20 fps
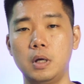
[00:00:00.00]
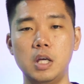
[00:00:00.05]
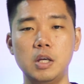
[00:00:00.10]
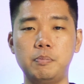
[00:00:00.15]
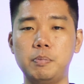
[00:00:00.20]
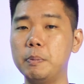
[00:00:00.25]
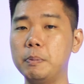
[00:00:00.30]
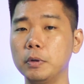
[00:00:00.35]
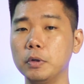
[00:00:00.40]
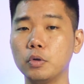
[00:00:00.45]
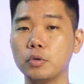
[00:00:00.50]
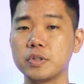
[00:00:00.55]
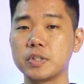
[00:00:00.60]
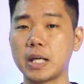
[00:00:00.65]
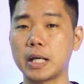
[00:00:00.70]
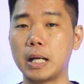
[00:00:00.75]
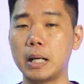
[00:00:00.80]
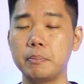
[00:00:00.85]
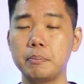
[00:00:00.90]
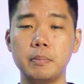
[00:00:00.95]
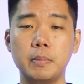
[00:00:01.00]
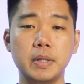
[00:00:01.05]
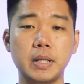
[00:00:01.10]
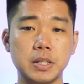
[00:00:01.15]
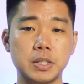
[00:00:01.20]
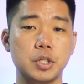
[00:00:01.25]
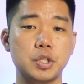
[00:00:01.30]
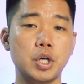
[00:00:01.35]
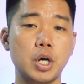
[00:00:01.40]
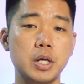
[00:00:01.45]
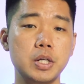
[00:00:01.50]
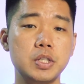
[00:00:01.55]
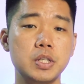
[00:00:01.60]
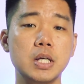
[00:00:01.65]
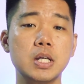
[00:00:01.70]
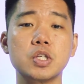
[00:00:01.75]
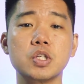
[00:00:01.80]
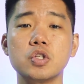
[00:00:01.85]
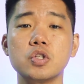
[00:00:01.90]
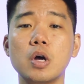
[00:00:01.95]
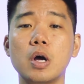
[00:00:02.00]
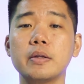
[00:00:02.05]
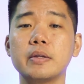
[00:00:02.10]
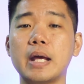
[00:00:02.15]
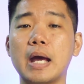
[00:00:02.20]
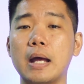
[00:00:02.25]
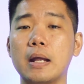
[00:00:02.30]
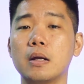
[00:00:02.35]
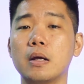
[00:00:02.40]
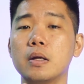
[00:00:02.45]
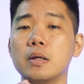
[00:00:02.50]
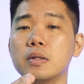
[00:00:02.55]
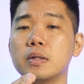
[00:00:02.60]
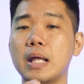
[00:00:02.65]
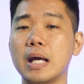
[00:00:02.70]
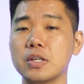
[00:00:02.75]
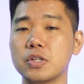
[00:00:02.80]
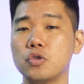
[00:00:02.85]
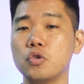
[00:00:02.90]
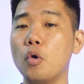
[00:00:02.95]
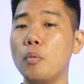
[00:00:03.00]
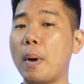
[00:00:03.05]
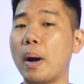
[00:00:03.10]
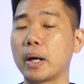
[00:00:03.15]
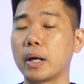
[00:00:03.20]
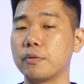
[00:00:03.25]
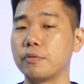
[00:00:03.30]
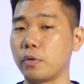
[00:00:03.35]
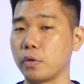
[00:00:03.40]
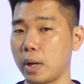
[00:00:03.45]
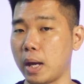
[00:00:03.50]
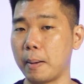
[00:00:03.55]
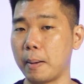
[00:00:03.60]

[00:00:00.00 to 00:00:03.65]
If people don't sign up, there's a chance it's not that there's no market for your